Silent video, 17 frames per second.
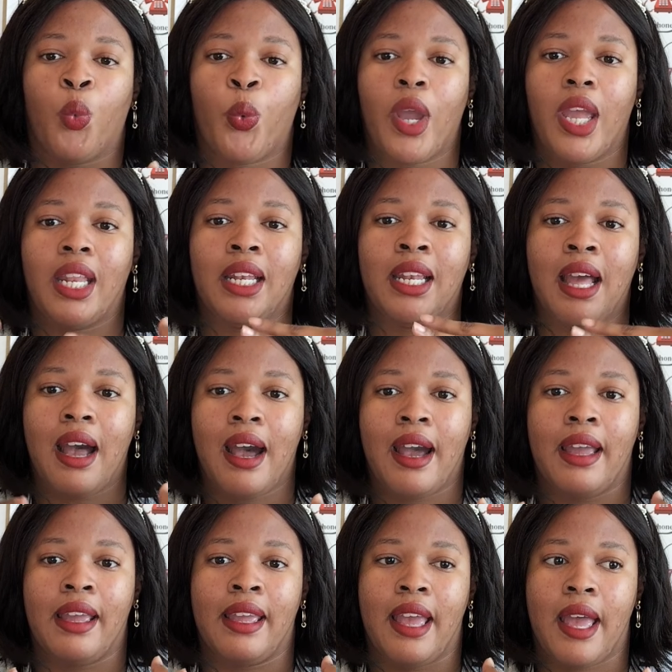when
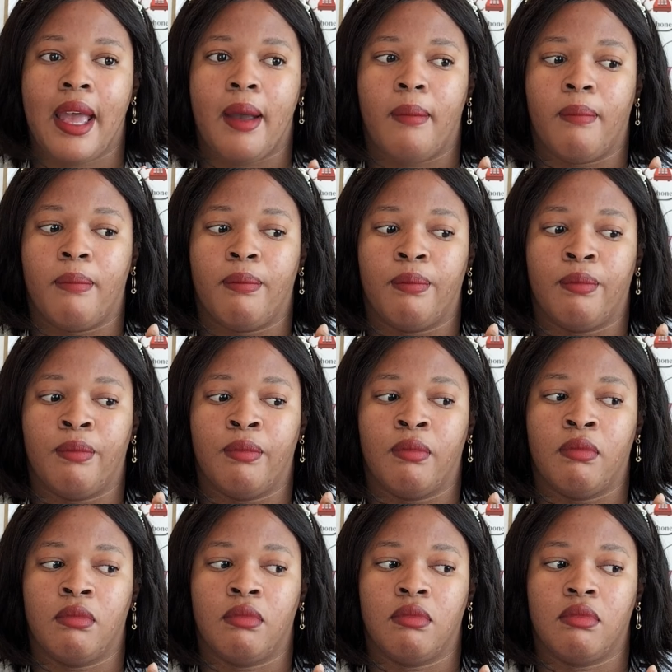I am
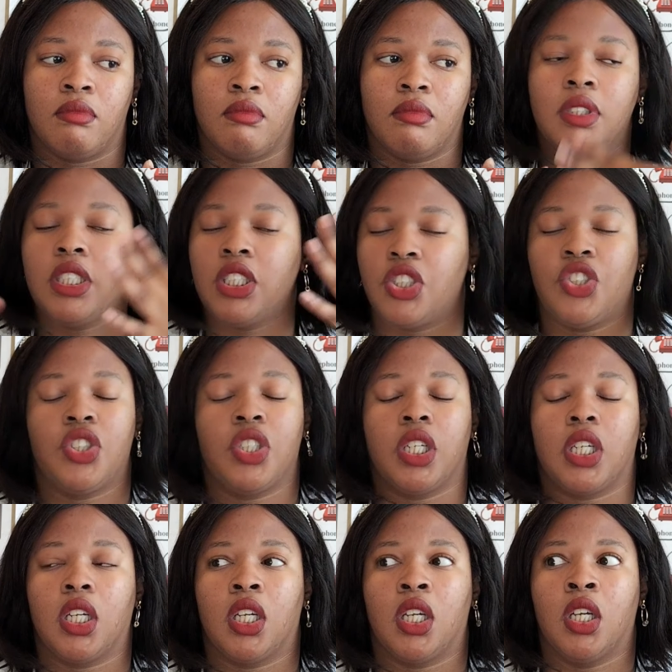
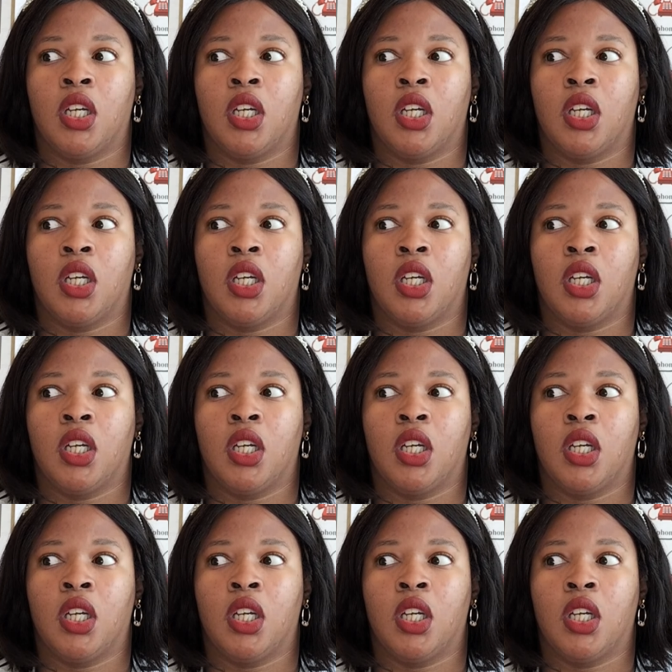teaching,